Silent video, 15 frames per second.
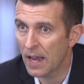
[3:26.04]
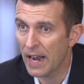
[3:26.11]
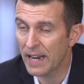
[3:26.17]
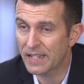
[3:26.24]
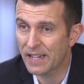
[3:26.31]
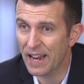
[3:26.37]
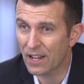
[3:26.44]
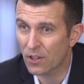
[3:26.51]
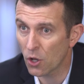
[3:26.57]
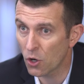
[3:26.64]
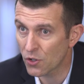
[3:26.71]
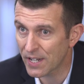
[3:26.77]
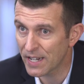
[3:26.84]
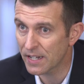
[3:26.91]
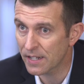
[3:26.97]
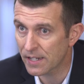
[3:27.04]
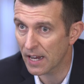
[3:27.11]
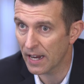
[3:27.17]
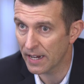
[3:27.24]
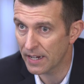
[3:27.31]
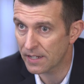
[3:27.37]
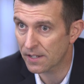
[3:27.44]
I take those
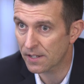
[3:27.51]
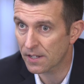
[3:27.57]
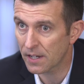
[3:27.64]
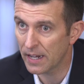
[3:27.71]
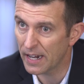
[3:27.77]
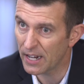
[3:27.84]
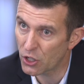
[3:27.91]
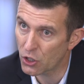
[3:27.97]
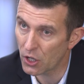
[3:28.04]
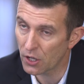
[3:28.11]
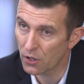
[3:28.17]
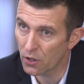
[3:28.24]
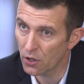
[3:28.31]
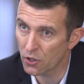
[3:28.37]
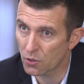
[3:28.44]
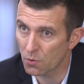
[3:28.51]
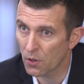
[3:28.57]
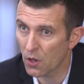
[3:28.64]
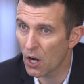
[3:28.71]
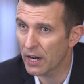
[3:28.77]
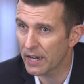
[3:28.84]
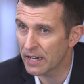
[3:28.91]
insights and I share those with
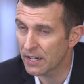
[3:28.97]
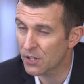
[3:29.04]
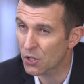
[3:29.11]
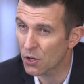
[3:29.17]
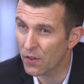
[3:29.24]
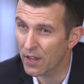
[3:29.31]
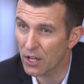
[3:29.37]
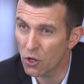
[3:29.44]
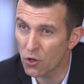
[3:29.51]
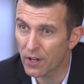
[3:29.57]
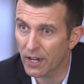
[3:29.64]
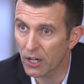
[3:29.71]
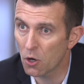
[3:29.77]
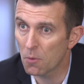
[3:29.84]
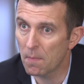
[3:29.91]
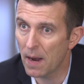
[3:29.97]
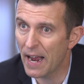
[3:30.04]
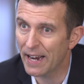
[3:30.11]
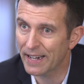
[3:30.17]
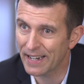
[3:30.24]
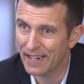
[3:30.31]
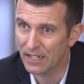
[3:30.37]
audience so that you can go
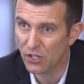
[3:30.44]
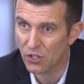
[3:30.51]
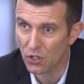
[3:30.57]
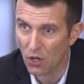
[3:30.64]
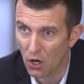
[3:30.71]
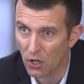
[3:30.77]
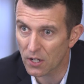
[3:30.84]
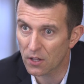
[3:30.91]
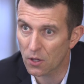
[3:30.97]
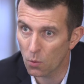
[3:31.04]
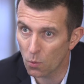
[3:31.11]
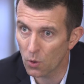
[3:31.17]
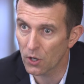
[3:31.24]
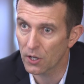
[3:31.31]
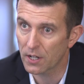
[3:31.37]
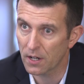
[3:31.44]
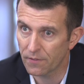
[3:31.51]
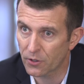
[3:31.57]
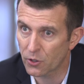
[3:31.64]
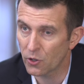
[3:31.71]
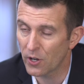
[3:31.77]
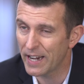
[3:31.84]
back and start the work of
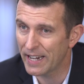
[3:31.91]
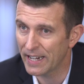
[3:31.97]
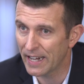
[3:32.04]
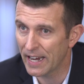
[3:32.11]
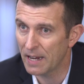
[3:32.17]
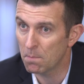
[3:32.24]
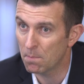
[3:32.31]
creating a